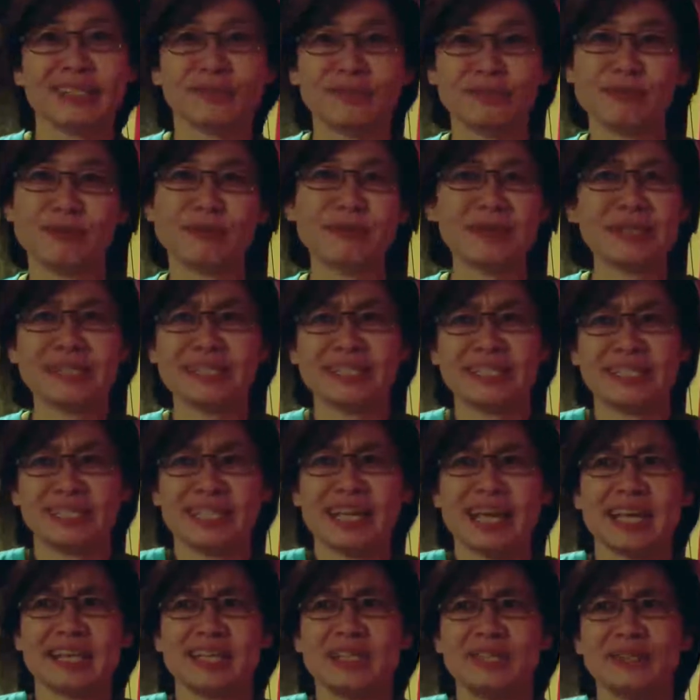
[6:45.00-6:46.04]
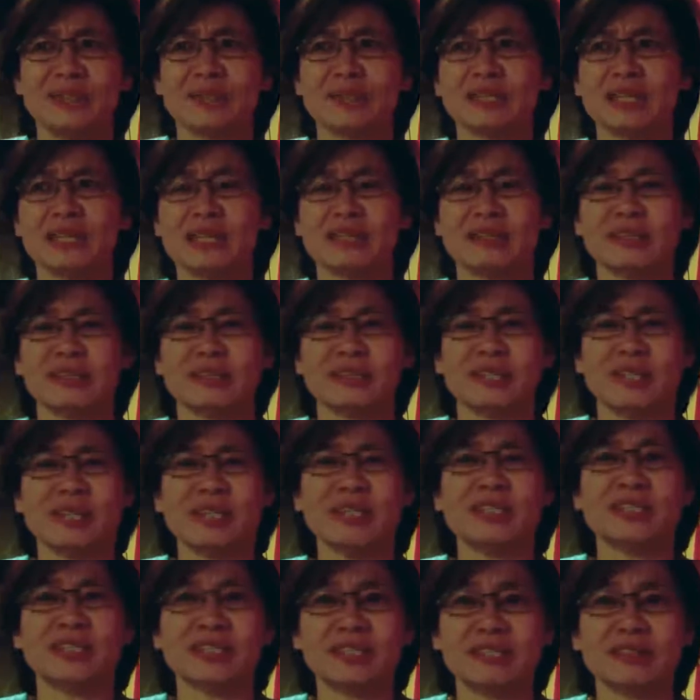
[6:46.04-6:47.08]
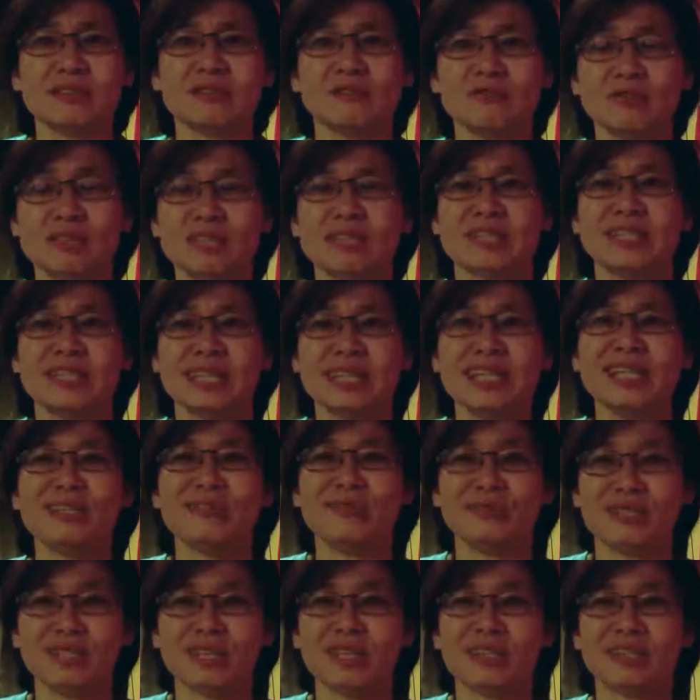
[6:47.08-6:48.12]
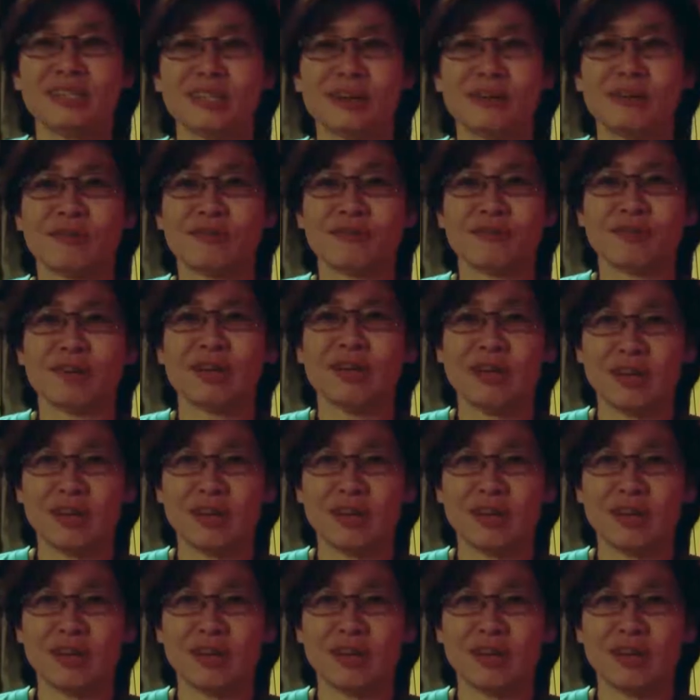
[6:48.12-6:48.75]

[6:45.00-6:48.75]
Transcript: maybe it's just the NGOs and us needing to change our,